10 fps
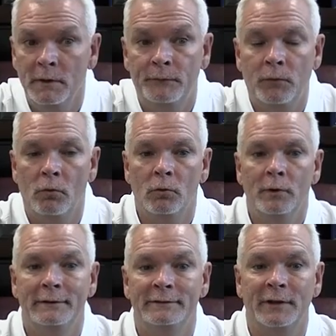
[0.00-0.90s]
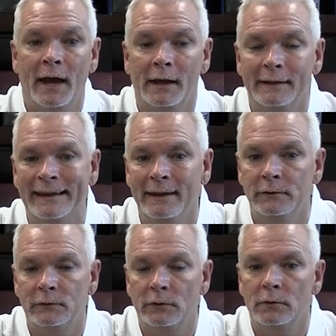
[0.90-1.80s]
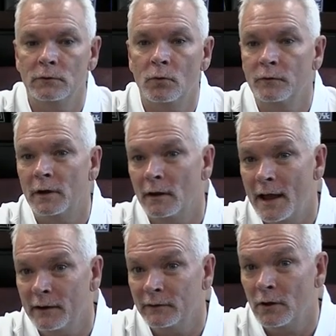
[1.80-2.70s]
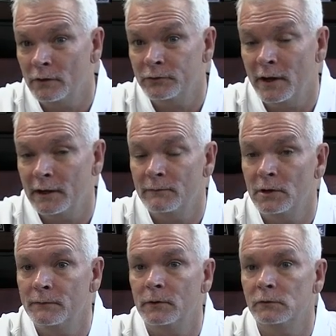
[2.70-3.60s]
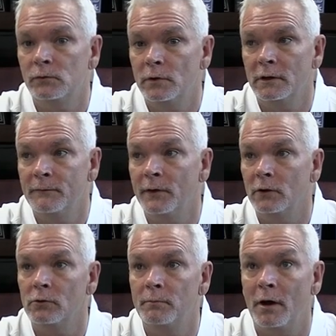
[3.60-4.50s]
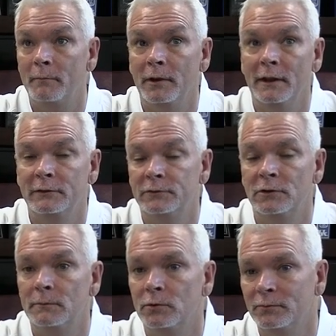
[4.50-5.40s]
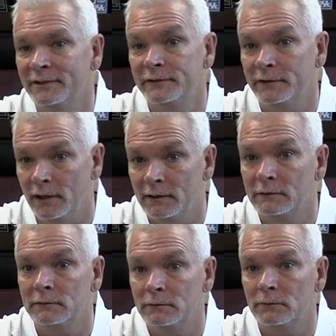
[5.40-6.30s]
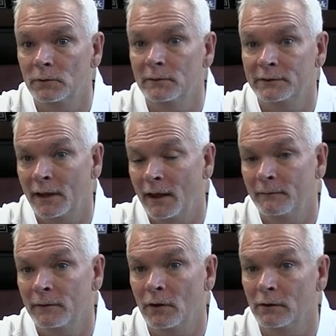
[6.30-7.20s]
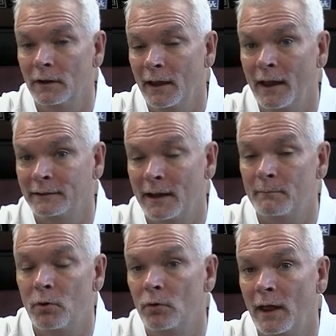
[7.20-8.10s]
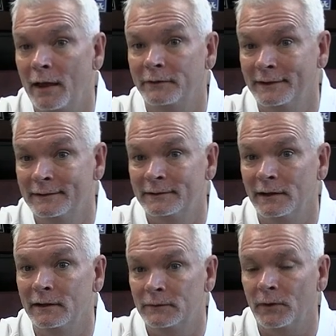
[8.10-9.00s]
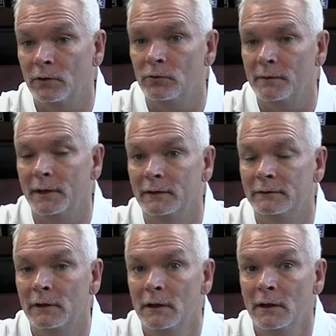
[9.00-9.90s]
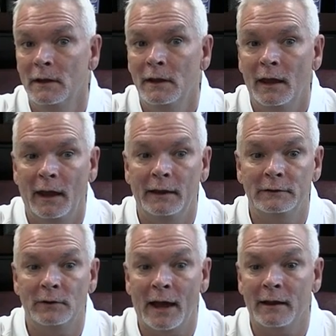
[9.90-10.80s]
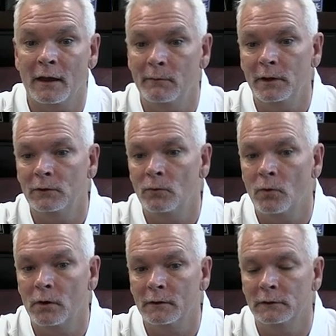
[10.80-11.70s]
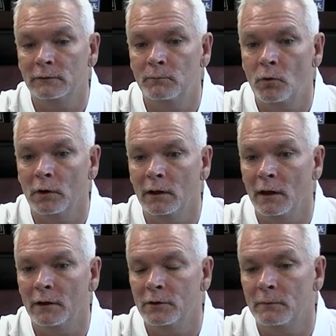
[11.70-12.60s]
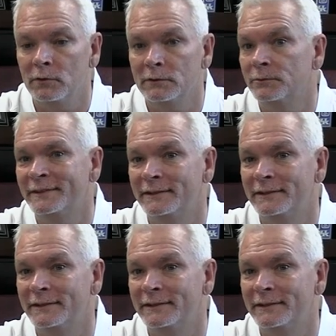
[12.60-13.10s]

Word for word: Before we signed Eastern North Carolina contract, the very first one, our federal population number was six. We was currently at that point housing six federal inmates. As I come in to work this morning, our number was